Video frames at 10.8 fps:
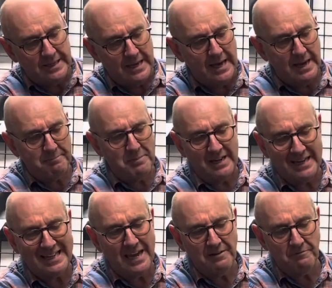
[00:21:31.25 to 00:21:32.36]
but
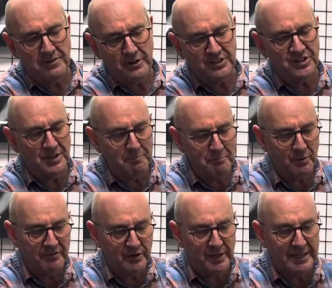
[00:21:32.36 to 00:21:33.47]
again, very simple,
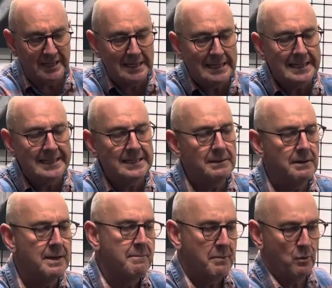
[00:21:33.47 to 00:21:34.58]
very clean,
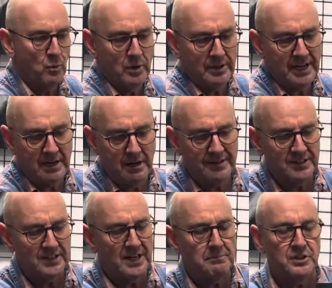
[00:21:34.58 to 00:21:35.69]
but working on the
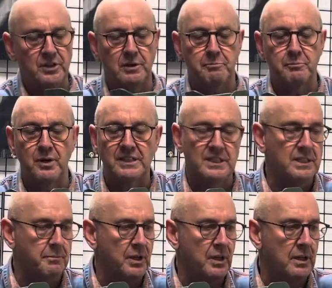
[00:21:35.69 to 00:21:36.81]
same sort of
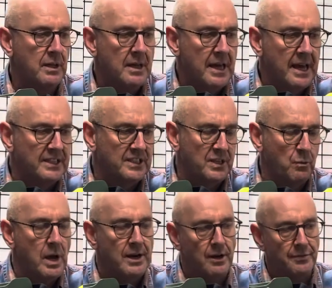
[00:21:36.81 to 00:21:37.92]
principle as the
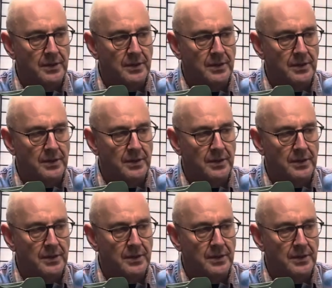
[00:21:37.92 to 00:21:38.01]
one on